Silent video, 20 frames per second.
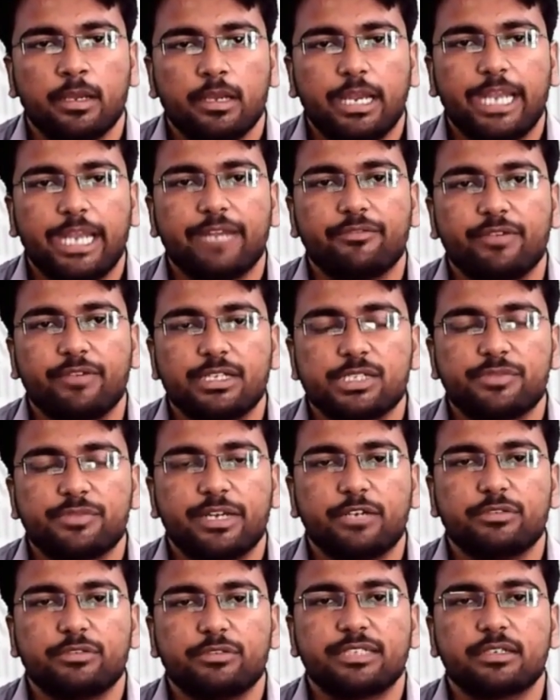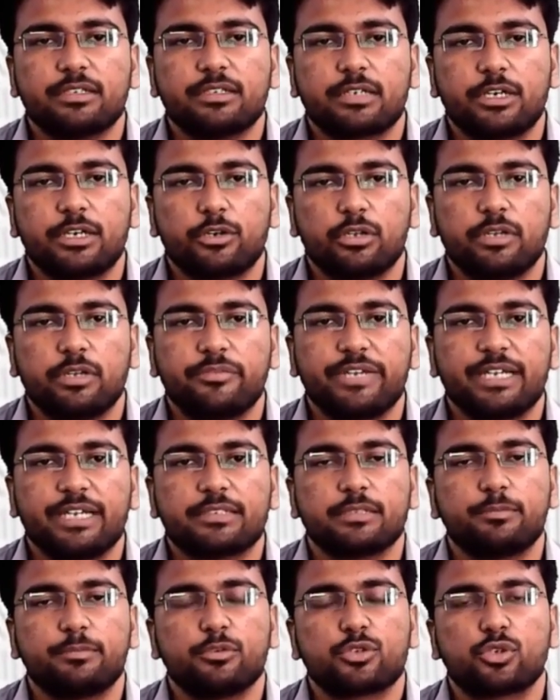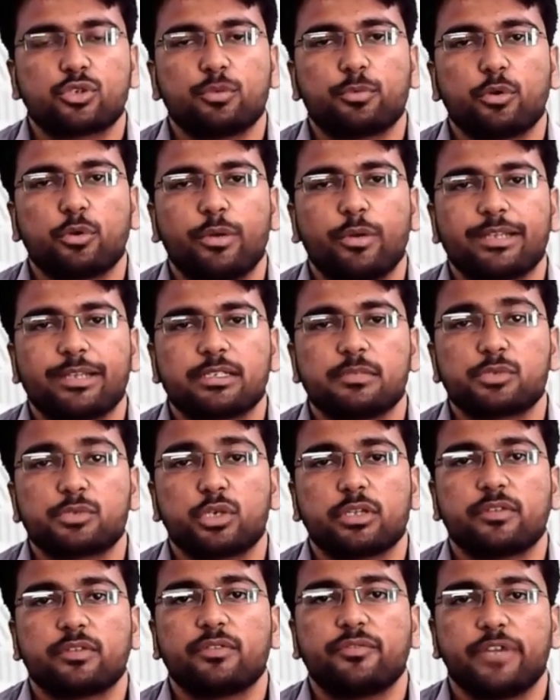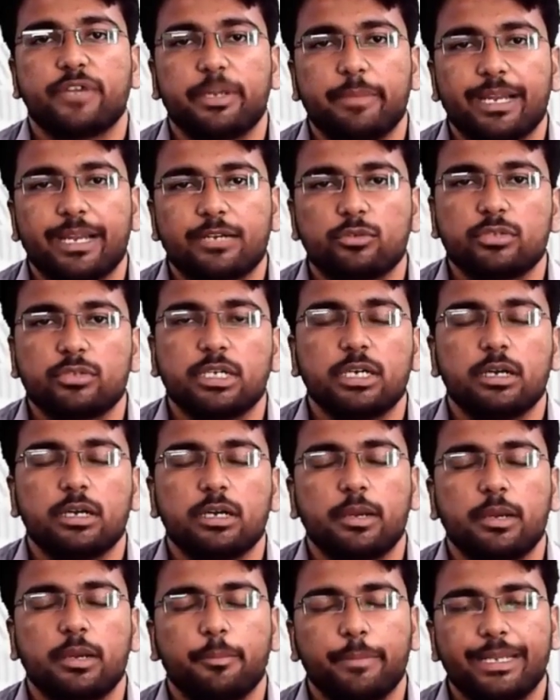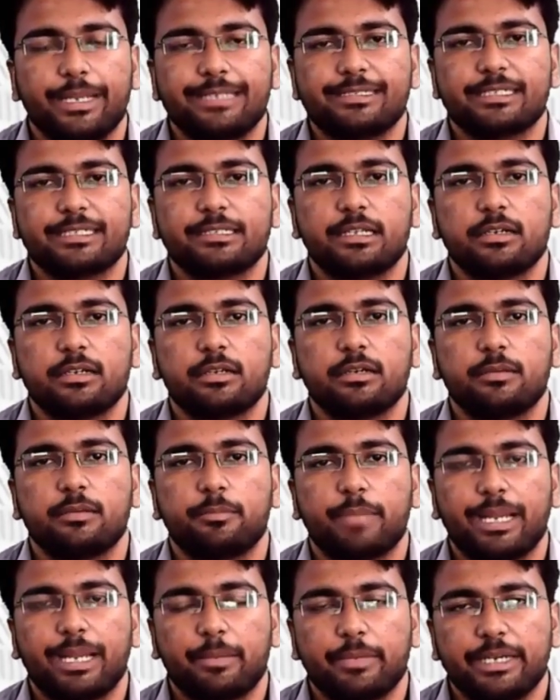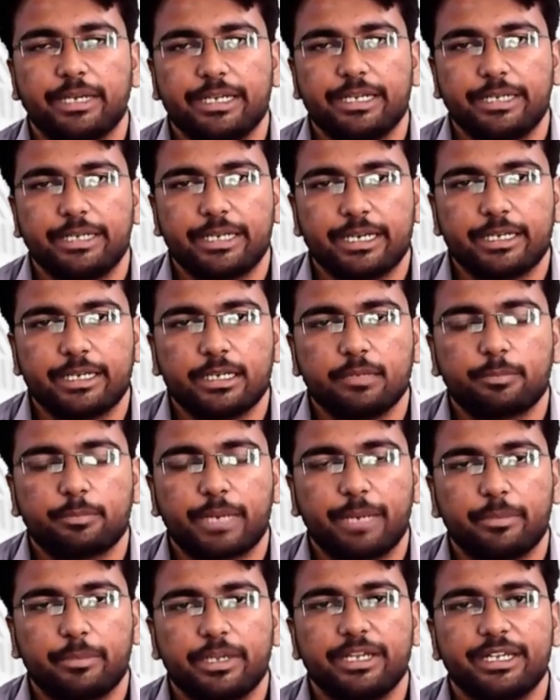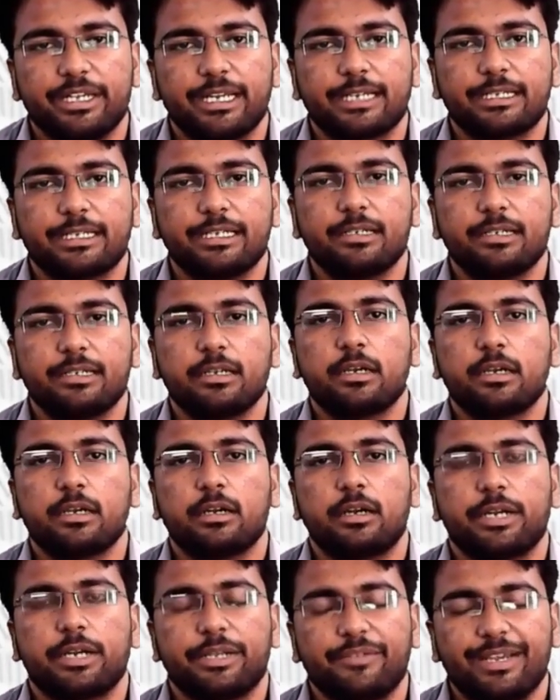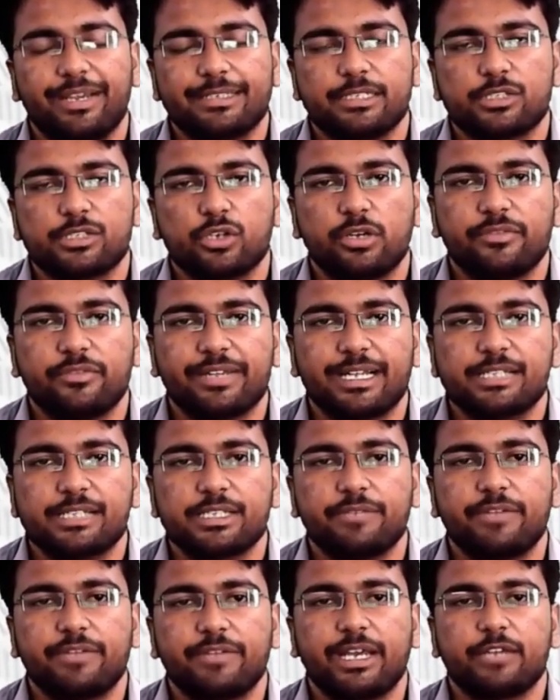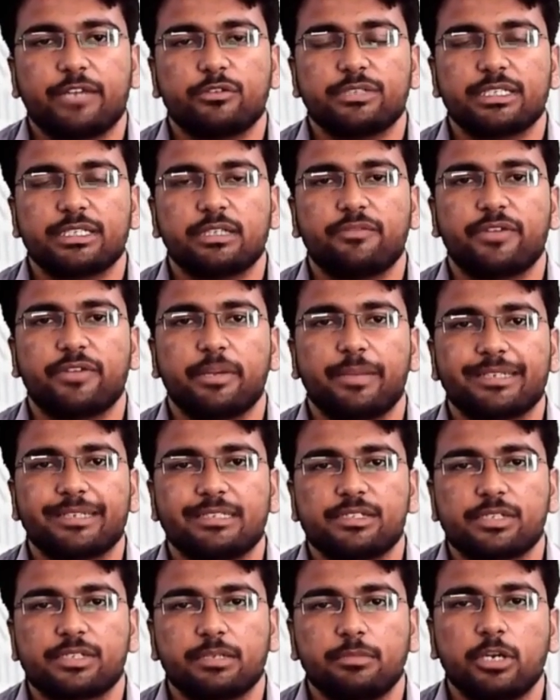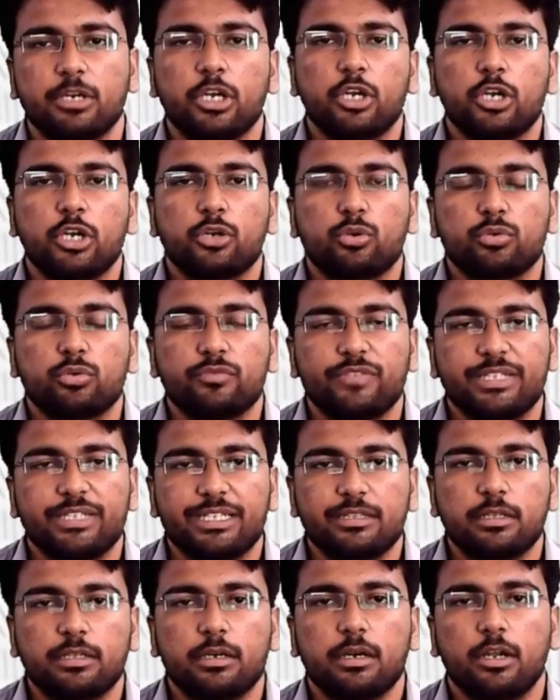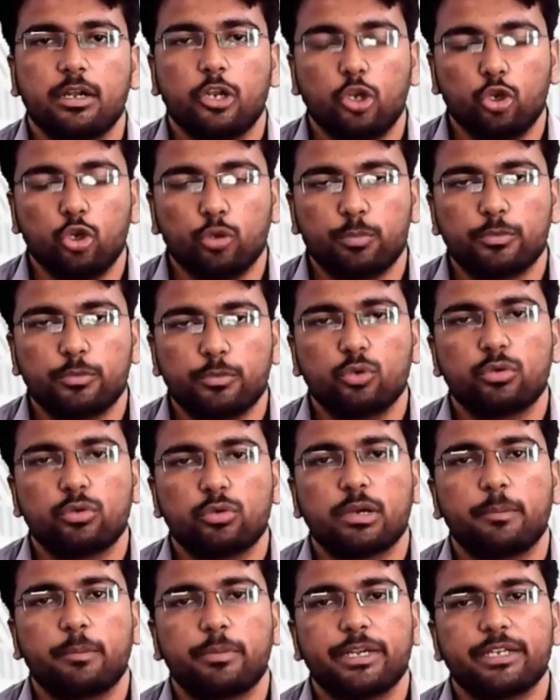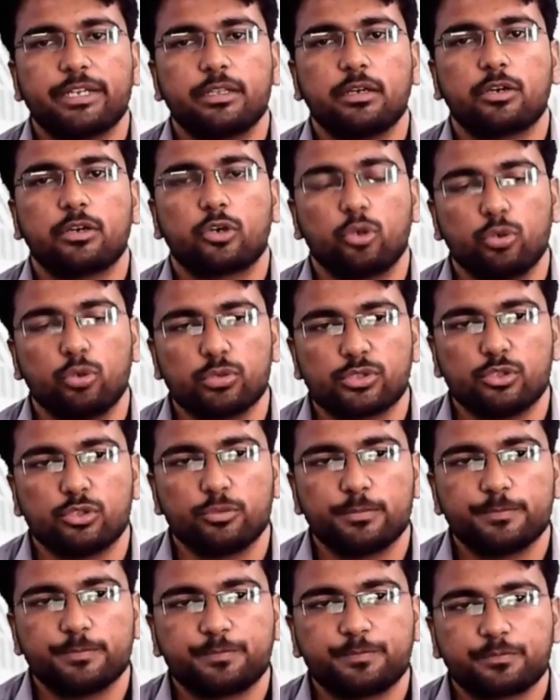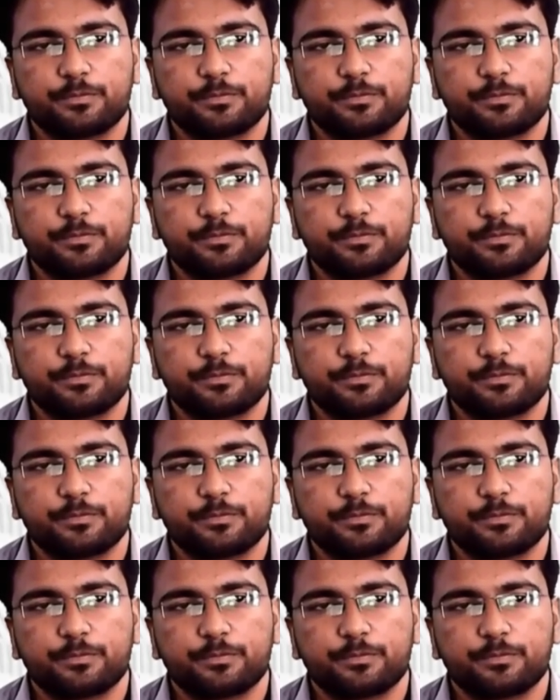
And once we are using the controller, we are supposed to provide some sort of the feedback to the main signal, primary indicating, primary detecting devices, or we can say we are using the feedback system to within the loop to complete the closed loop.